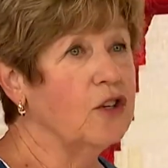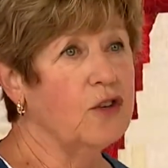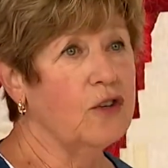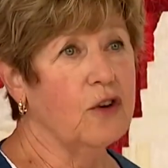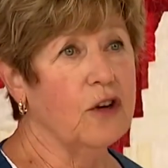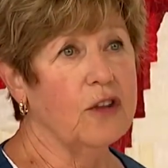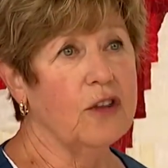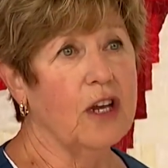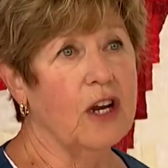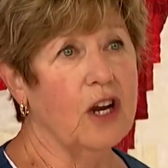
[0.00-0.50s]

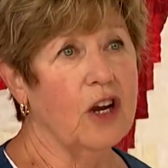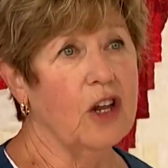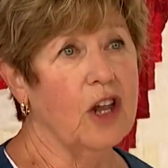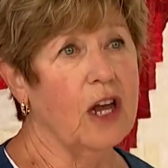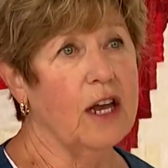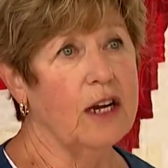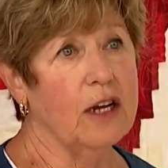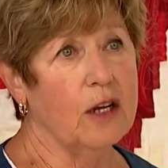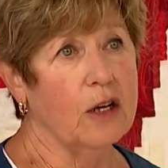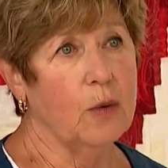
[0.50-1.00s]
North
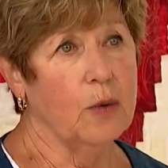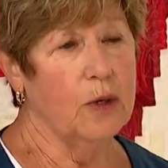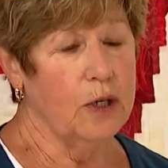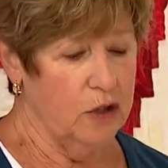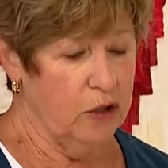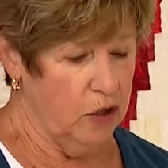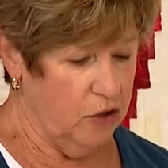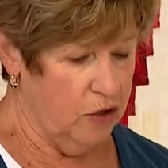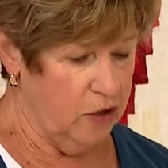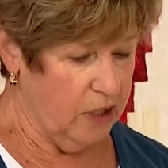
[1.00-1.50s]
Carolina
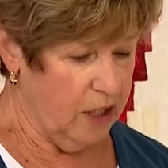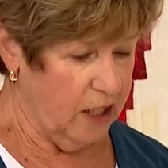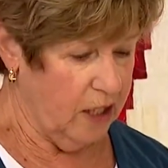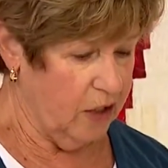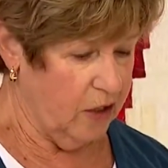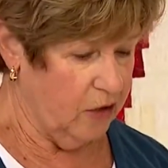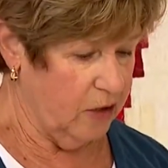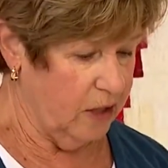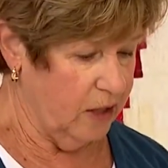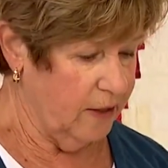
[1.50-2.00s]
Quilters
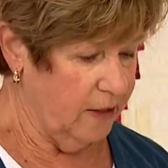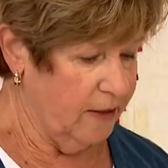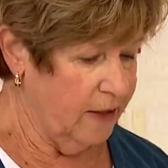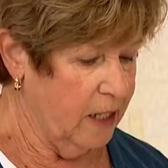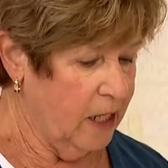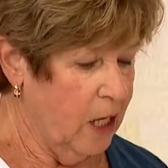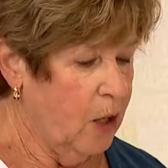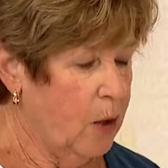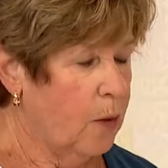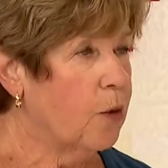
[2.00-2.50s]
Guild.
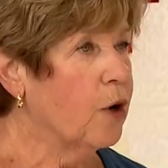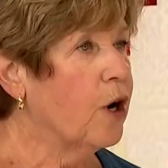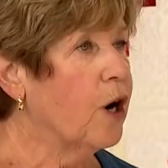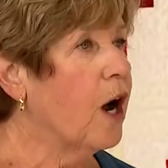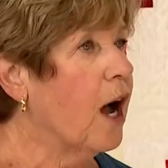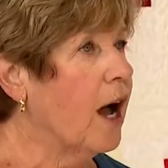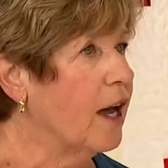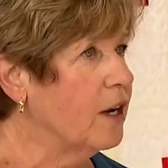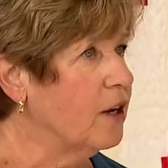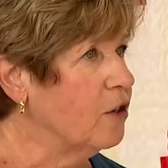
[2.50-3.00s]
We're
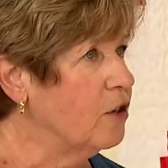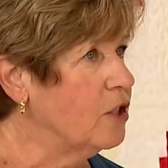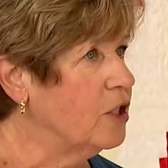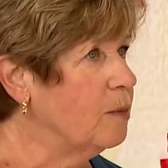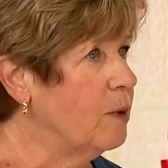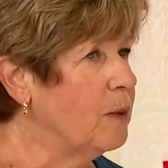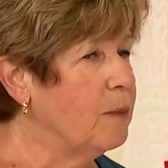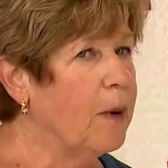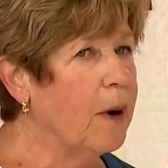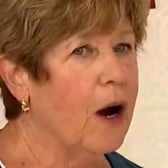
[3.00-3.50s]
honored to
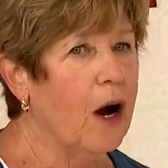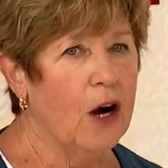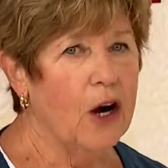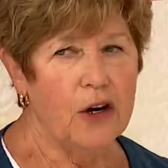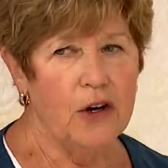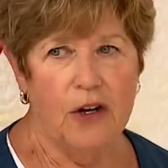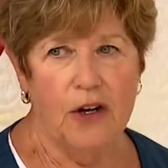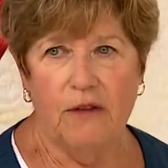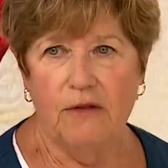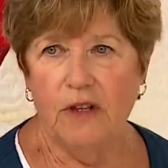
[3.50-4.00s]
be
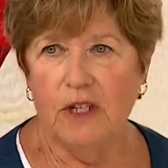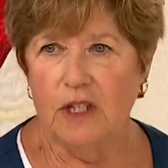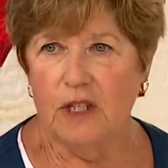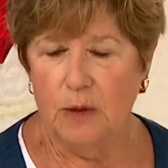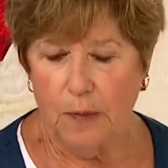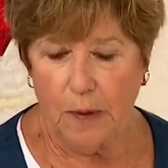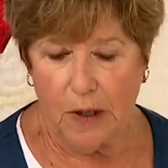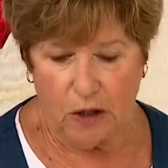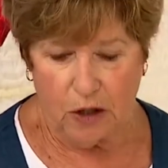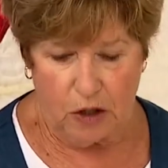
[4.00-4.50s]
part of this
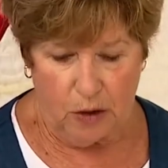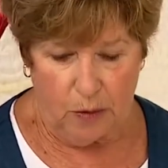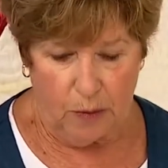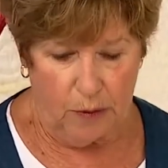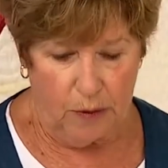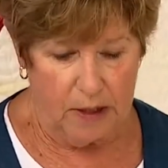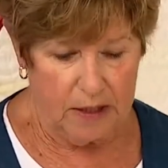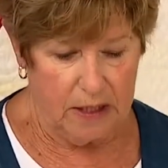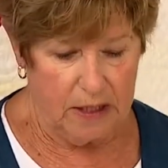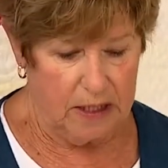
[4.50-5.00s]
special
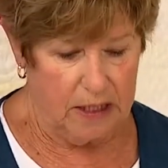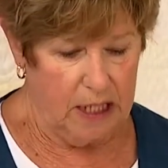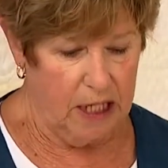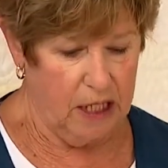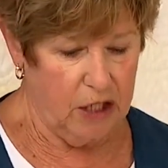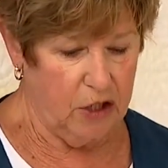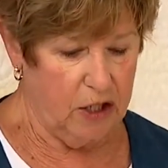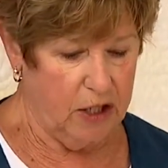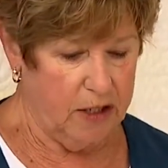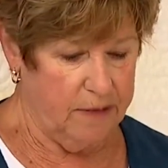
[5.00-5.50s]

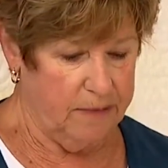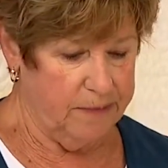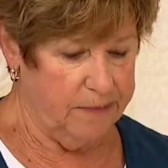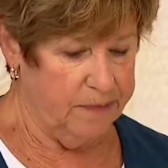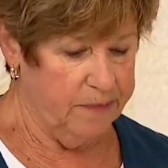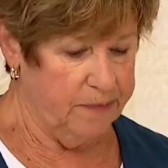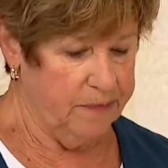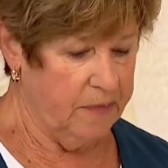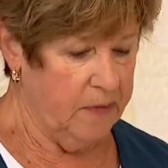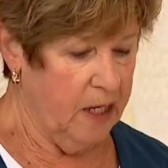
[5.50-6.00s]
presentation.
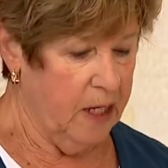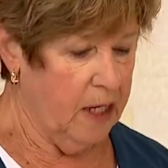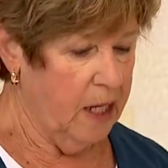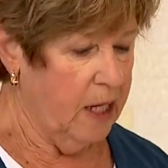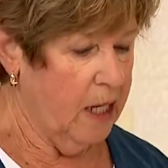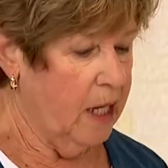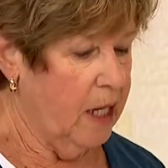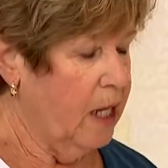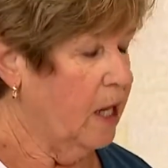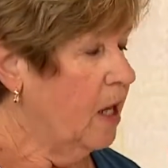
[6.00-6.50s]

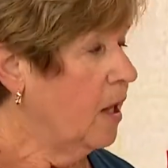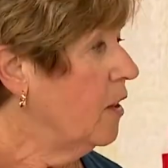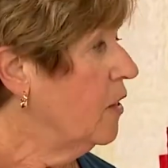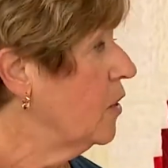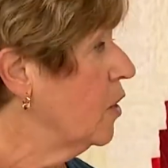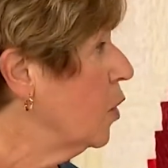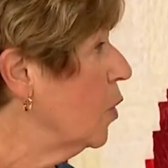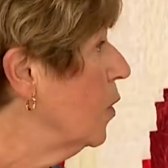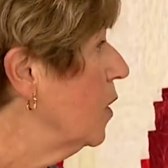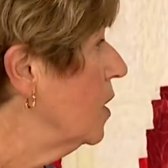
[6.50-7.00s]

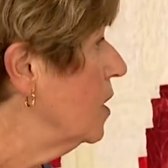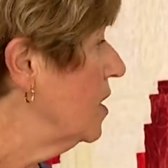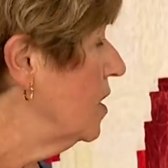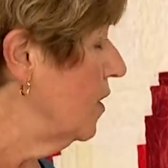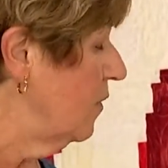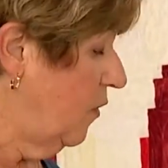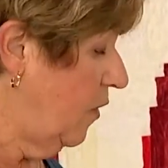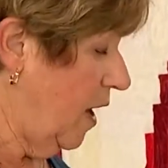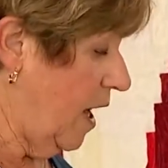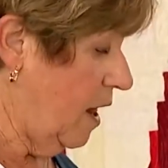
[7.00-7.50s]
The Quilts
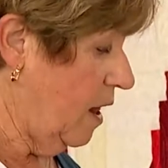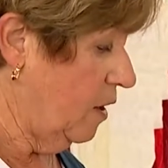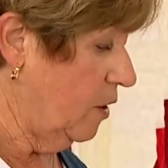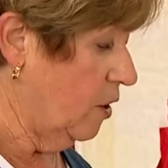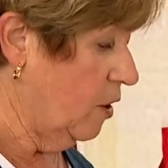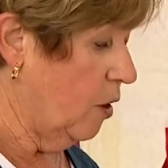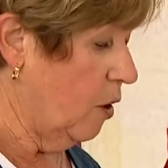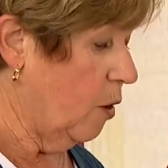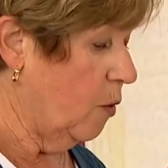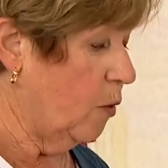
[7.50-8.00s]
of
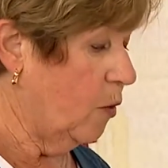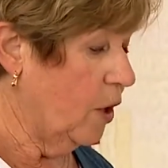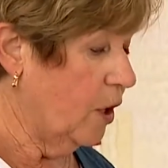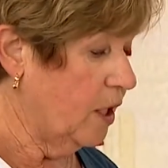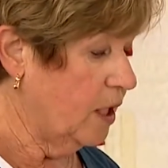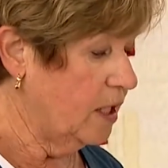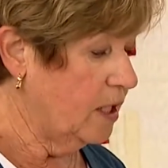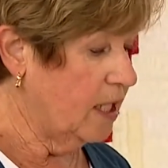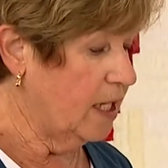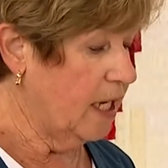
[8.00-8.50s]
Valor
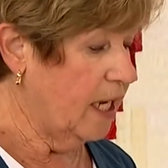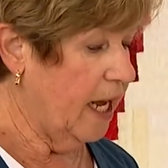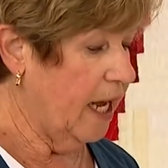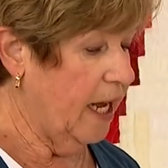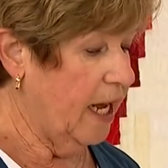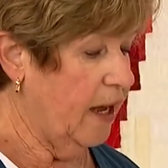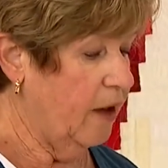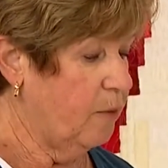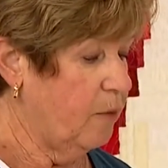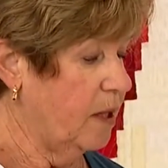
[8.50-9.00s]
awarded
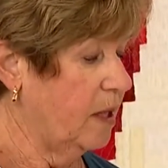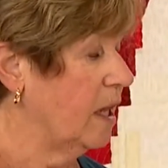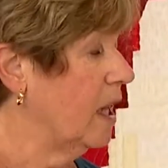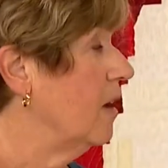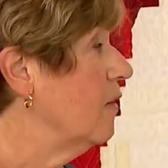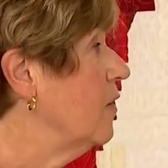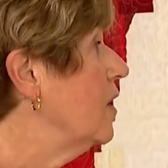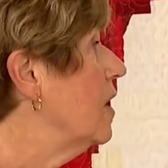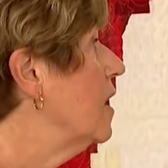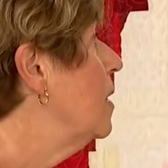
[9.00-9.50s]
today have been
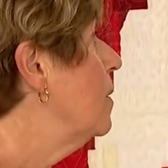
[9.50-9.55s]
lovingly